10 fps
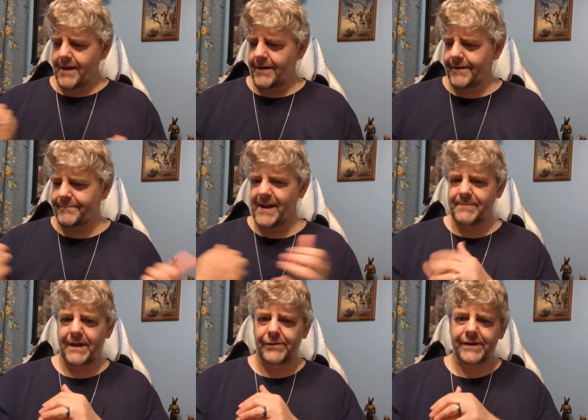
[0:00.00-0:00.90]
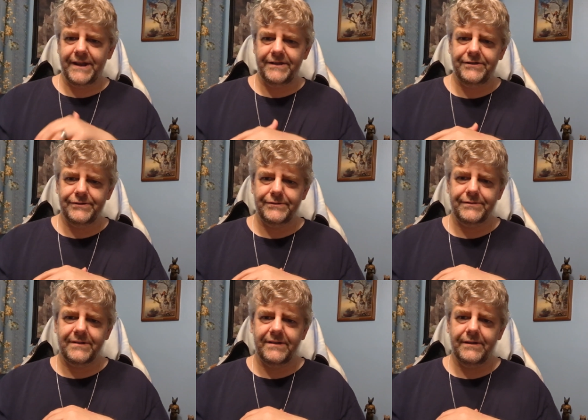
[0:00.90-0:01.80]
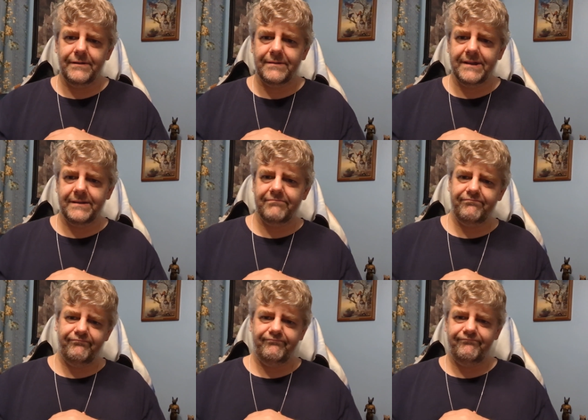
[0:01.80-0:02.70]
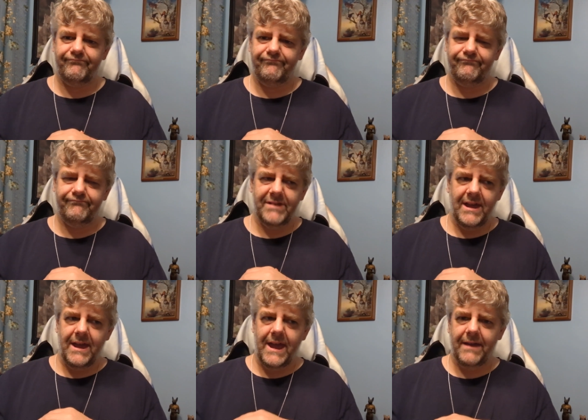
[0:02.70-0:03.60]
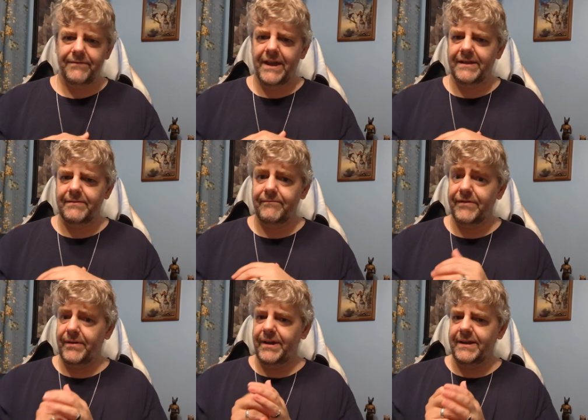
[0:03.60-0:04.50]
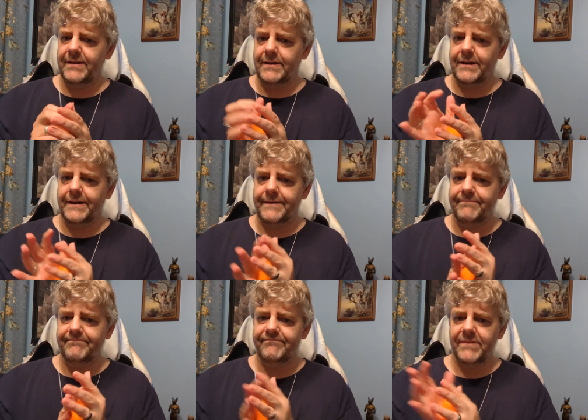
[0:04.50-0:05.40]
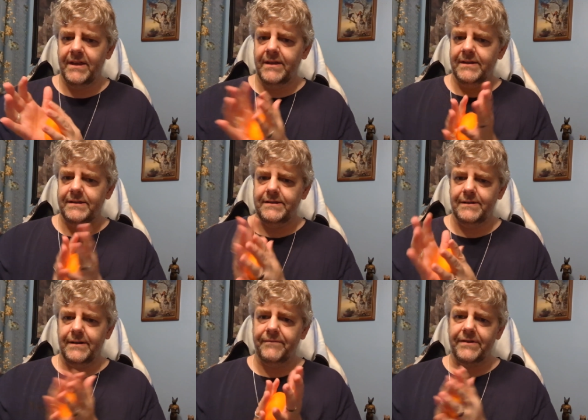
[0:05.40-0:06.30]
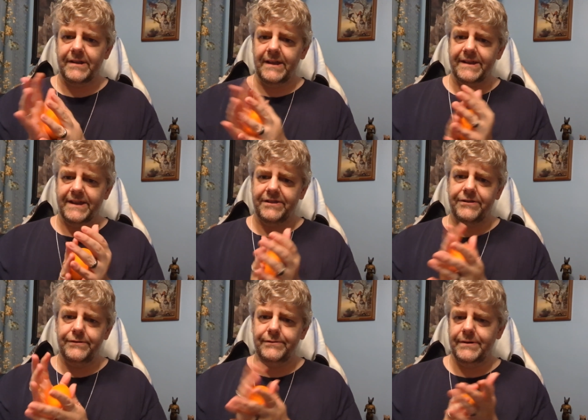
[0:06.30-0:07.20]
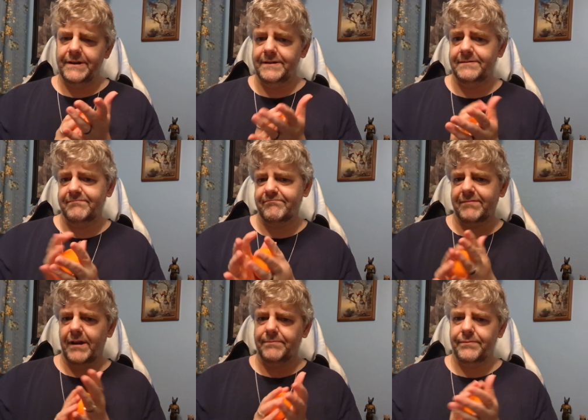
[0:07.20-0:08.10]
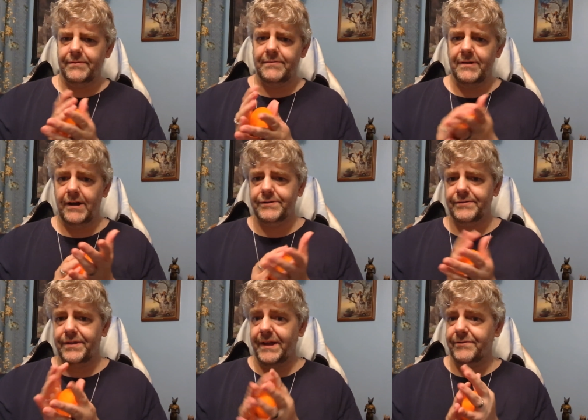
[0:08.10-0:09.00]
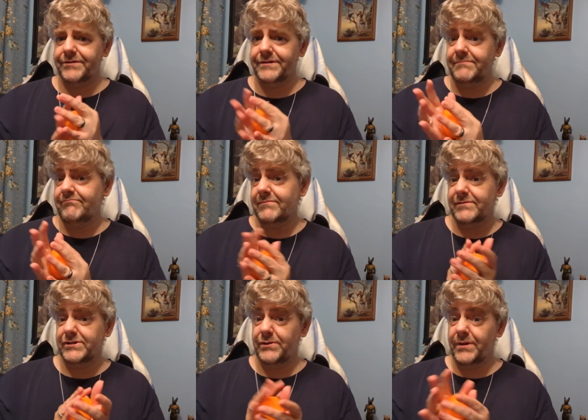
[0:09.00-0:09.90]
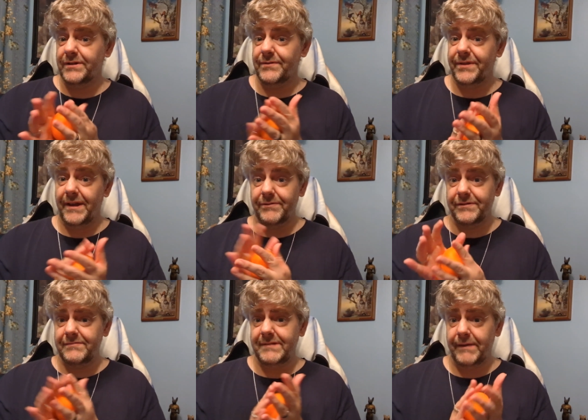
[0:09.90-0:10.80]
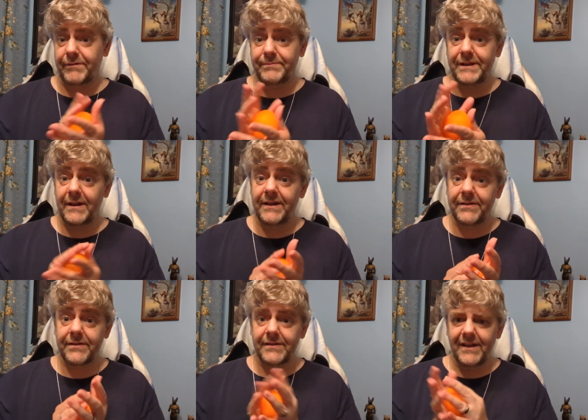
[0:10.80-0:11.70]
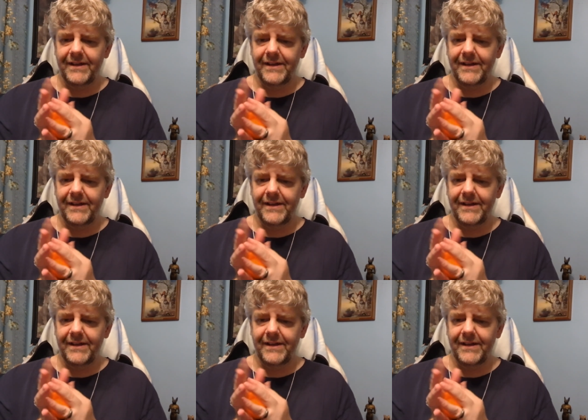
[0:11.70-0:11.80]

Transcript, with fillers: um, I'm not looking to, you know, have that very, uh, you know, if it, it gets to a uh, couple hundred thousand, two hundred thousand, that would be nice.